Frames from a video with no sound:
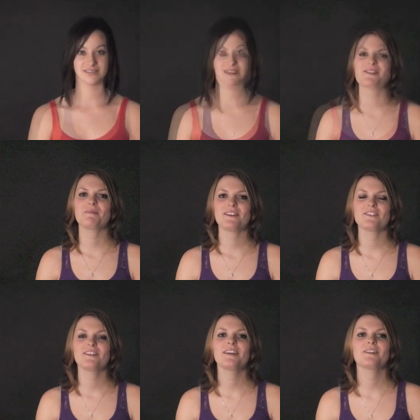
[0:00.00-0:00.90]

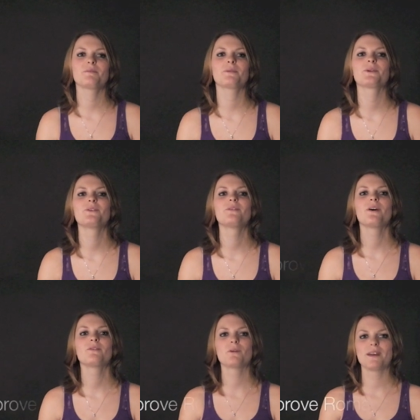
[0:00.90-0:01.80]
Masturbation can improve
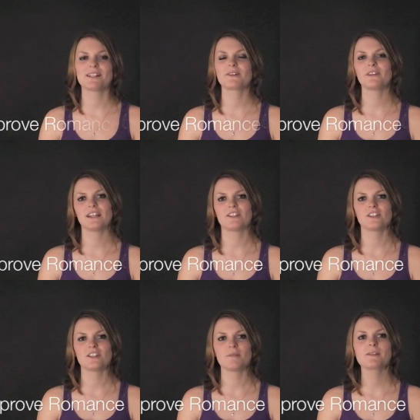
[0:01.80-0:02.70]
romantic
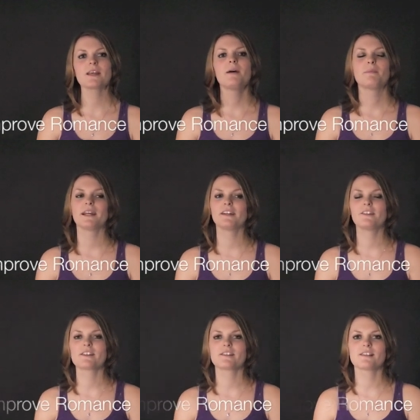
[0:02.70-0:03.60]
relationships by
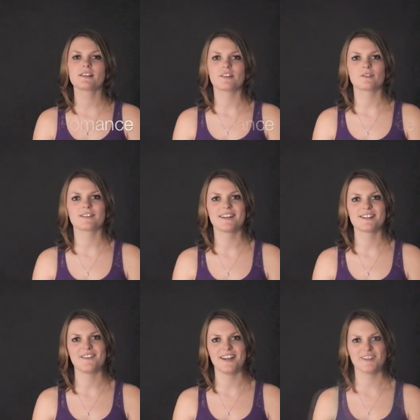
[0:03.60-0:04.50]
increasing sexual
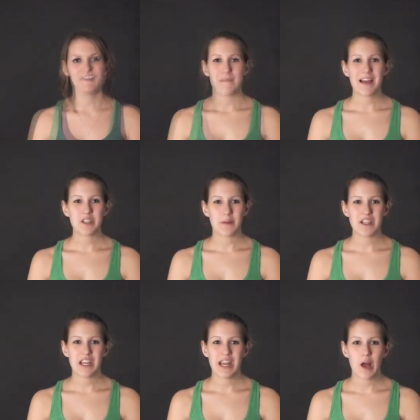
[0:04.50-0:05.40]
satisfaction.
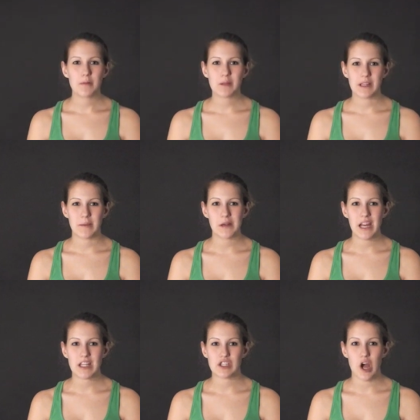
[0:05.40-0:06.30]
Masturbation can help to
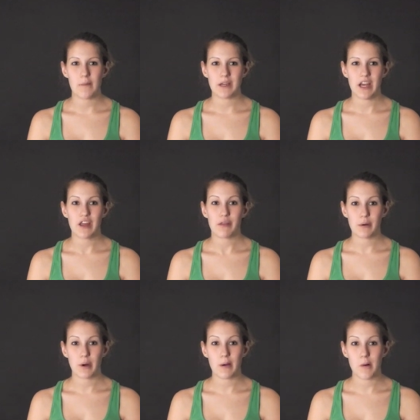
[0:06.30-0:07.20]
eliminate insomnia
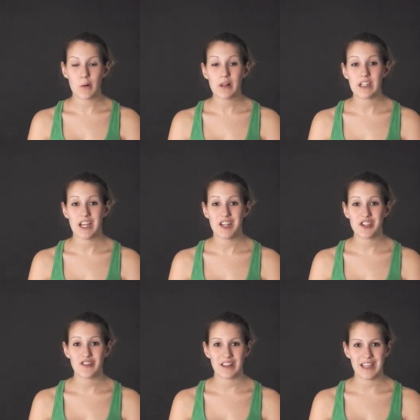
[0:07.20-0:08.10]
through hormonal and
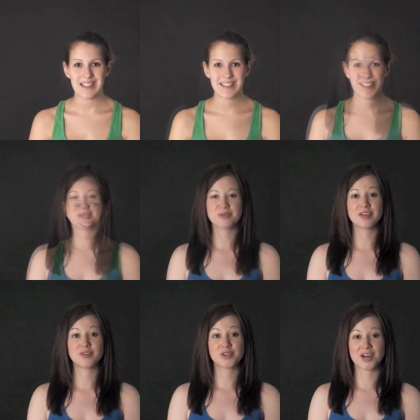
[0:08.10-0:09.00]
tension relief. can
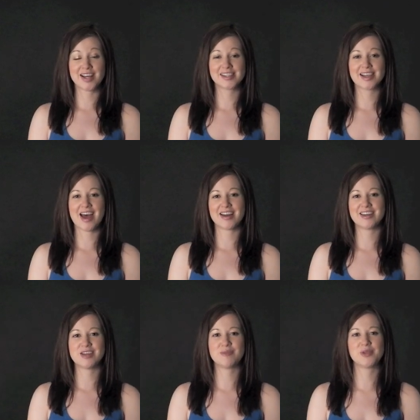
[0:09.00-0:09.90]
relieves stress and
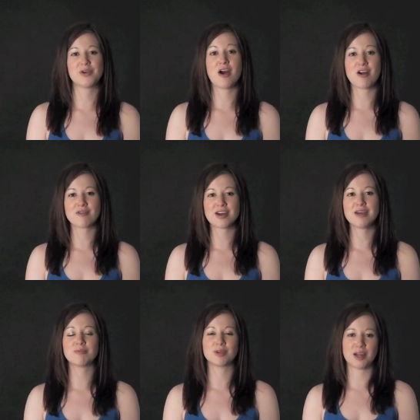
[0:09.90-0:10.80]
keeps your heart
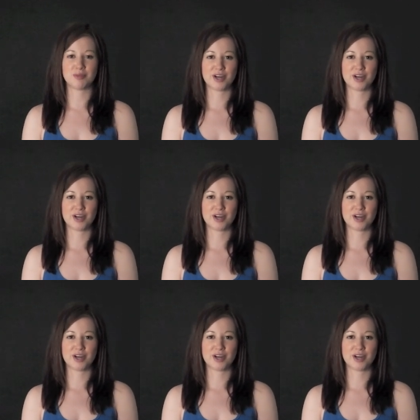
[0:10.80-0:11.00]
rate, blood